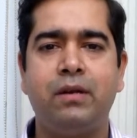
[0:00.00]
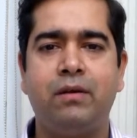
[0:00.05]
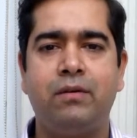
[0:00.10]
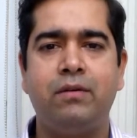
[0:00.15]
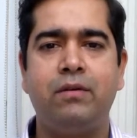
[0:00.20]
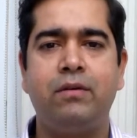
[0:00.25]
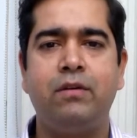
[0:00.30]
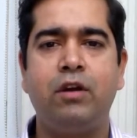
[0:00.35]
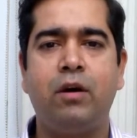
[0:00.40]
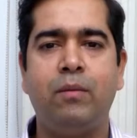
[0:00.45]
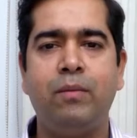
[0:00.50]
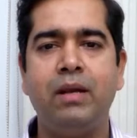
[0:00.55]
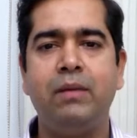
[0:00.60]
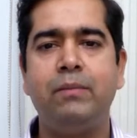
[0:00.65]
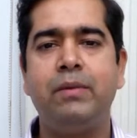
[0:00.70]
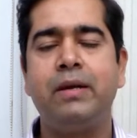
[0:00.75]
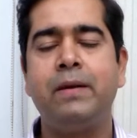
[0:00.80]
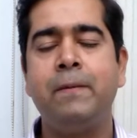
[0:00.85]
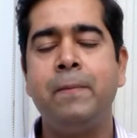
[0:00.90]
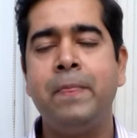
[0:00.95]

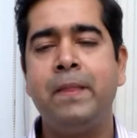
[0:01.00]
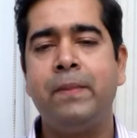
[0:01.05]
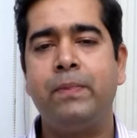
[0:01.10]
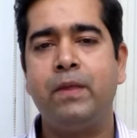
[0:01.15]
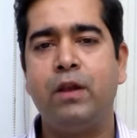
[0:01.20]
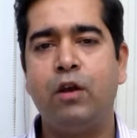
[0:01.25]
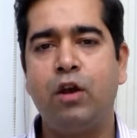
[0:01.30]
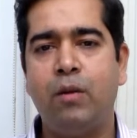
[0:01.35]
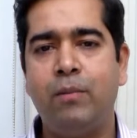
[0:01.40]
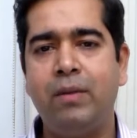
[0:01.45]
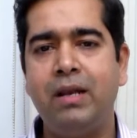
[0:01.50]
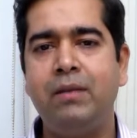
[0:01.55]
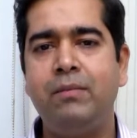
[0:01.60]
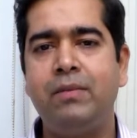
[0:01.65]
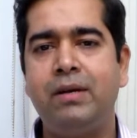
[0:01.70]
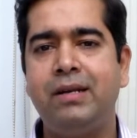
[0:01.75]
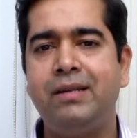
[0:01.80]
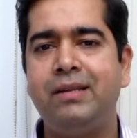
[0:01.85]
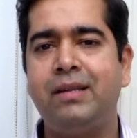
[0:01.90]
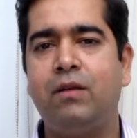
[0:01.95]
The normal
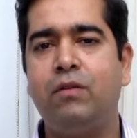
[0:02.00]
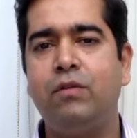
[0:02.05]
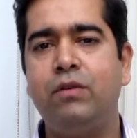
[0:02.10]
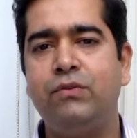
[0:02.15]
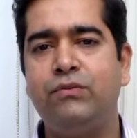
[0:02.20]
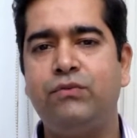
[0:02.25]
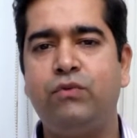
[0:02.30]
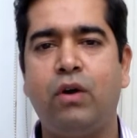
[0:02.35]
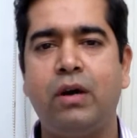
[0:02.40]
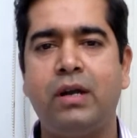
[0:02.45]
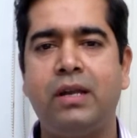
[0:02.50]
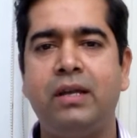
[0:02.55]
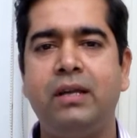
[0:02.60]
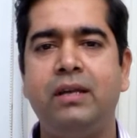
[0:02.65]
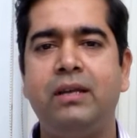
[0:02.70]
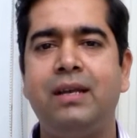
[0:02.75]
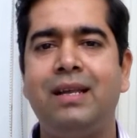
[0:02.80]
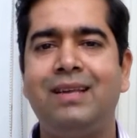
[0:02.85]
limit is around 40.